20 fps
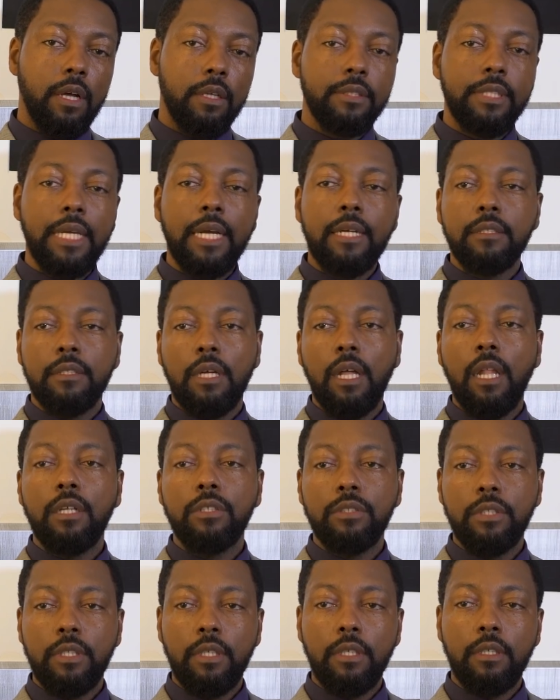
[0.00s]

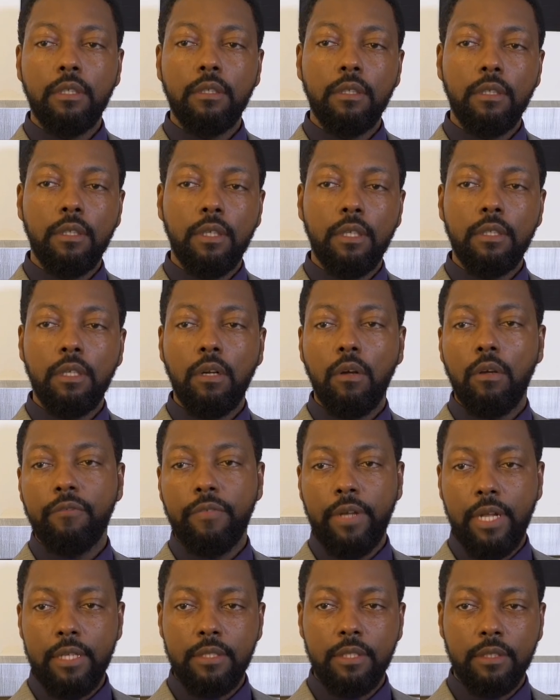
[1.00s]
technology,
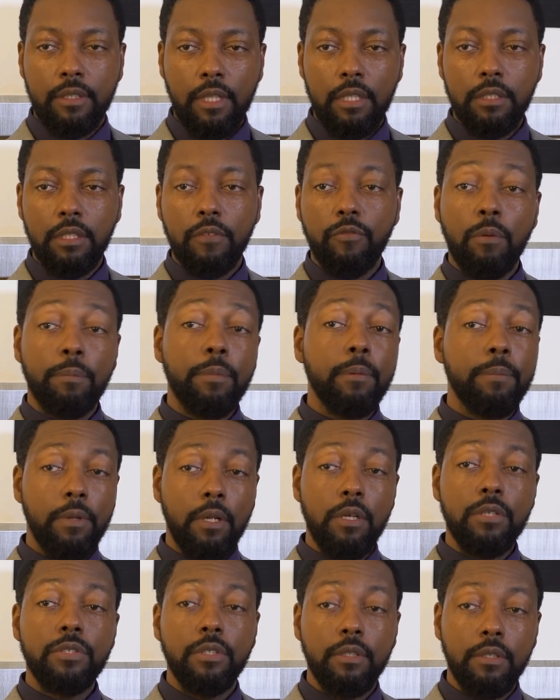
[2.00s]
advanced technology for
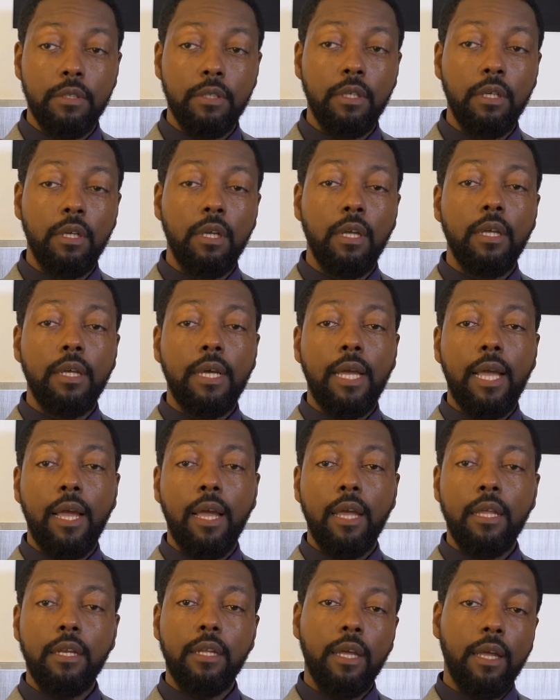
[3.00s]
propulsion,
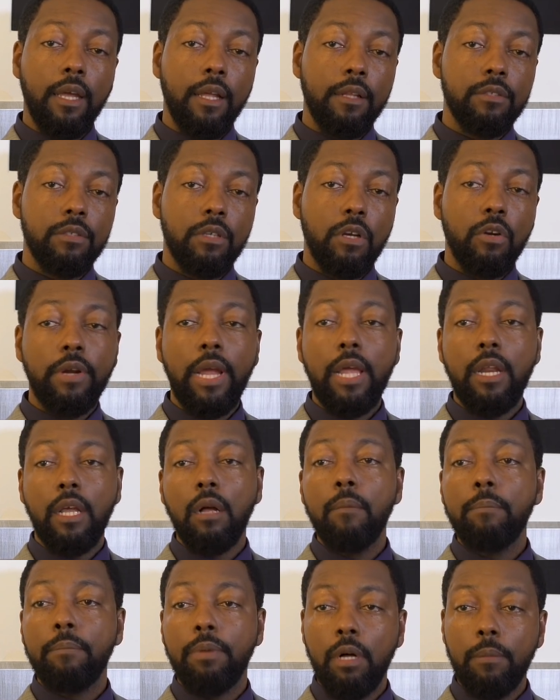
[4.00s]
and it's creating
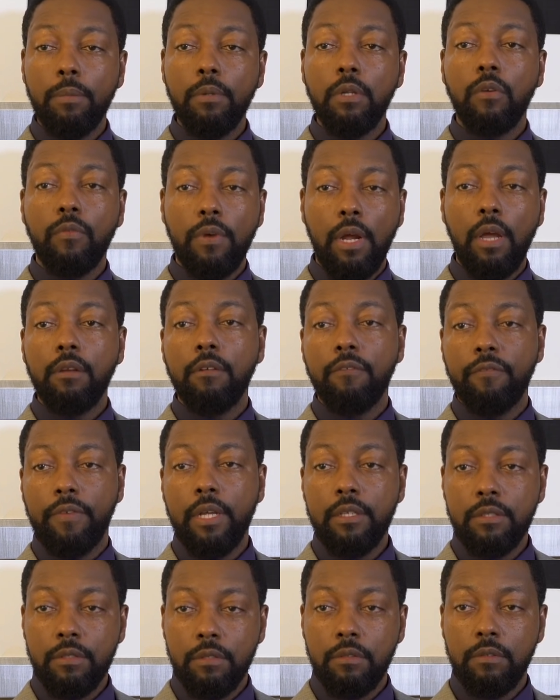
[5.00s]
a bubble around a
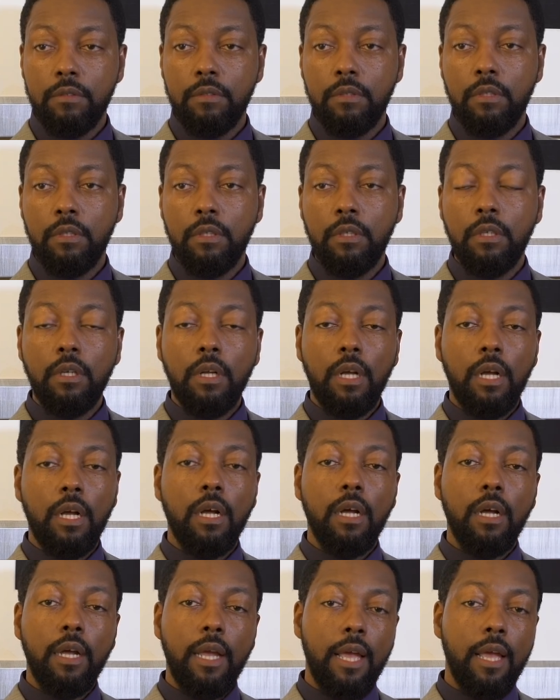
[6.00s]
vessel,
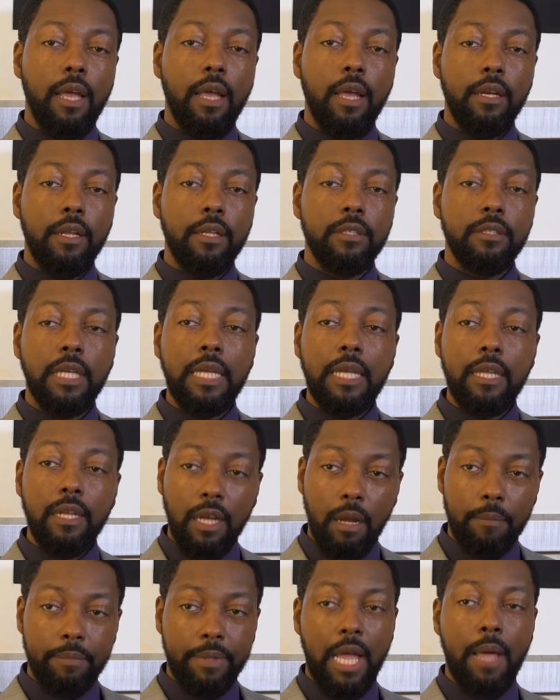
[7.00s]
and it's
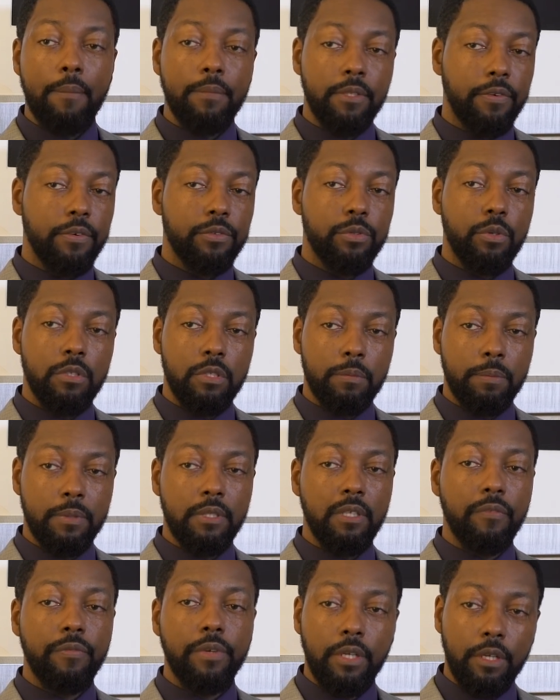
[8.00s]
heating up the atmosphere to a
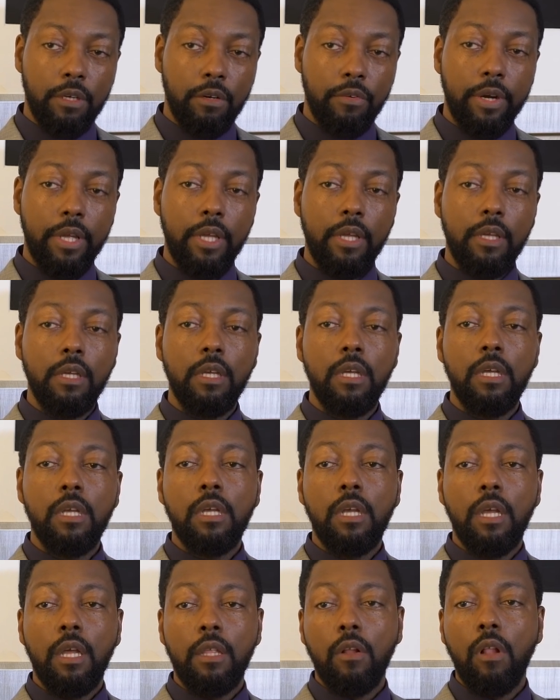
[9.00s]
specific degree,
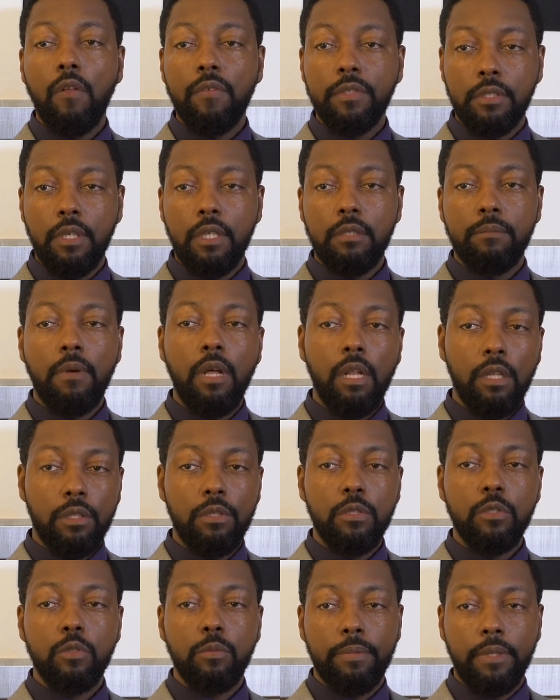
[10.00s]
then all of a sudden
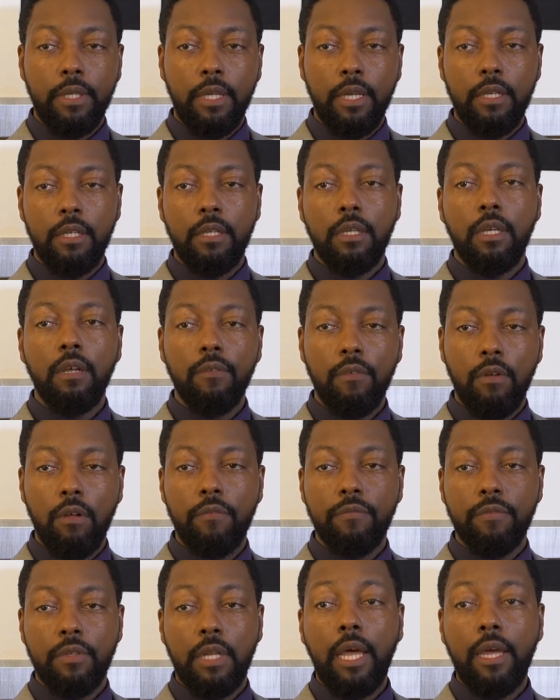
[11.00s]
molecules will begin to give
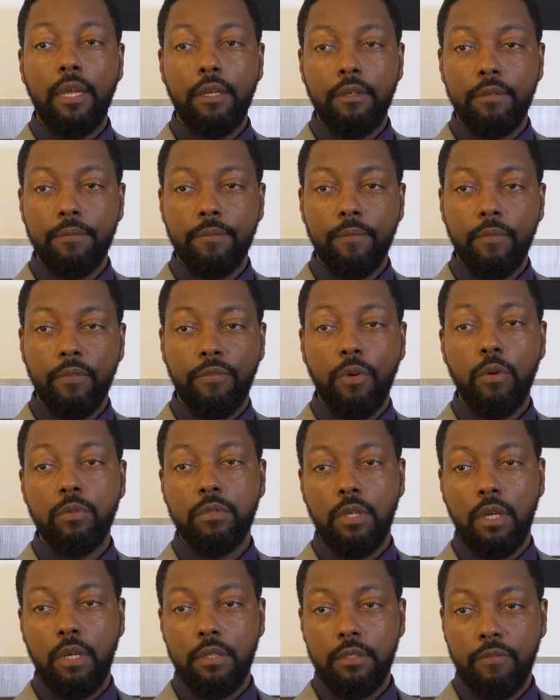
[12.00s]
off light,
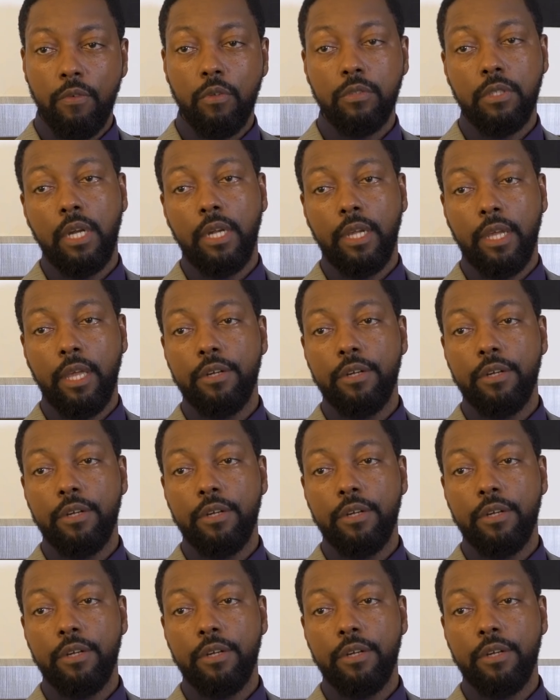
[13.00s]
photonic